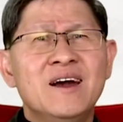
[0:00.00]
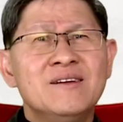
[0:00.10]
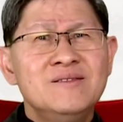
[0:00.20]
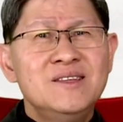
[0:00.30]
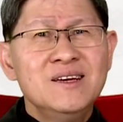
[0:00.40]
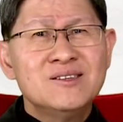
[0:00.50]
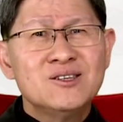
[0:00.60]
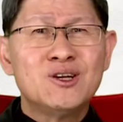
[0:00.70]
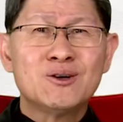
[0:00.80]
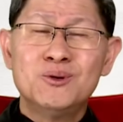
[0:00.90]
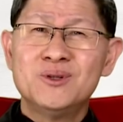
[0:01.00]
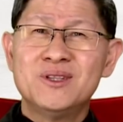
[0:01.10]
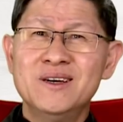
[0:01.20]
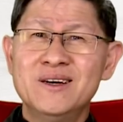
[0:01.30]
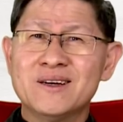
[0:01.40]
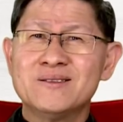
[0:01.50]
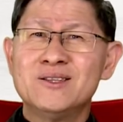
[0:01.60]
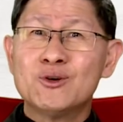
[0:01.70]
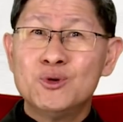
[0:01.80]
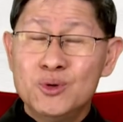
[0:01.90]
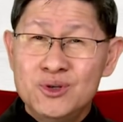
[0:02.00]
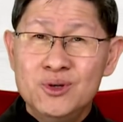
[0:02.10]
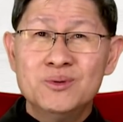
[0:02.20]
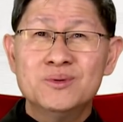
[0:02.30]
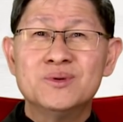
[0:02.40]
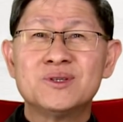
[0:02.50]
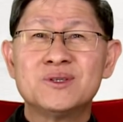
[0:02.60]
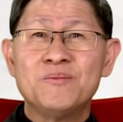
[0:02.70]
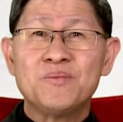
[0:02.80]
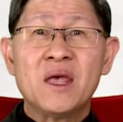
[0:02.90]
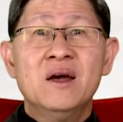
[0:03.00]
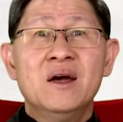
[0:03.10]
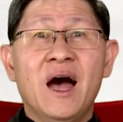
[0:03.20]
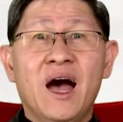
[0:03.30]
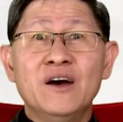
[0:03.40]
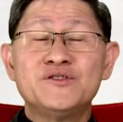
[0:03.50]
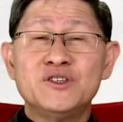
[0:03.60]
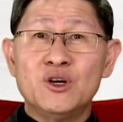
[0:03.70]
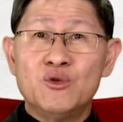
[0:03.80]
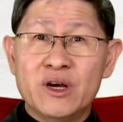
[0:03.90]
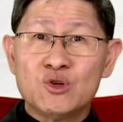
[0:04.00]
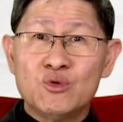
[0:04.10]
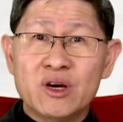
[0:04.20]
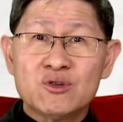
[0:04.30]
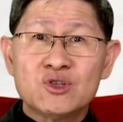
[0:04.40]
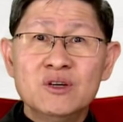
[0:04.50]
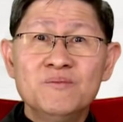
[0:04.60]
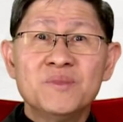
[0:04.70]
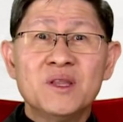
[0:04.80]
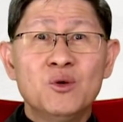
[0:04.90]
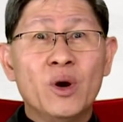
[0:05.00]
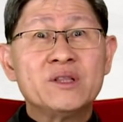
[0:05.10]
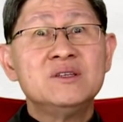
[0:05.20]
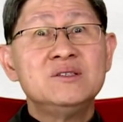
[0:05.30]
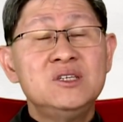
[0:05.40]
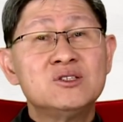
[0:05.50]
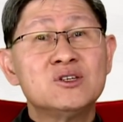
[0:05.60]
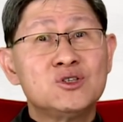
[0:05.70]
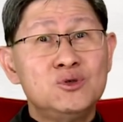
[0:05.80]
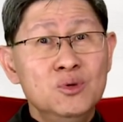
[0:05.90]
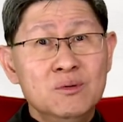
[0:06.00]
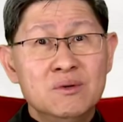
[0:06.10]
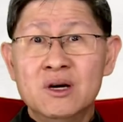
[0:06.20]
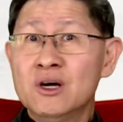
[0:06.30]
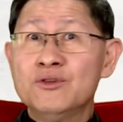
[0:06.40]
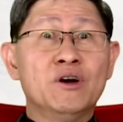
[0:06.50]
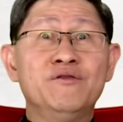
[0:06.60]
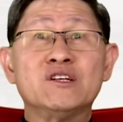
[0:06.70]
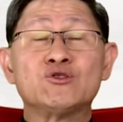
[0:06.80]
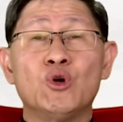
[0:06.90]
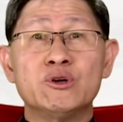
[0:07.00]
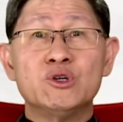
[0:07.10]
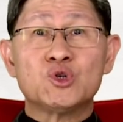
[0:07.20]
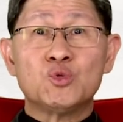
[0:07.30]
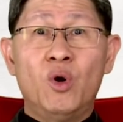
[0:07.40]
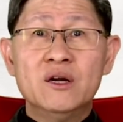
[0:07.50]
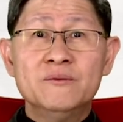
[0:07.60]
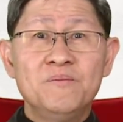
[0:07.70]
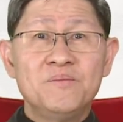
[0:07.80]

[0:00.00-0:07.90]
And this is the good thing, the good news. After the resurrection, what did Jesus do? The victorious one.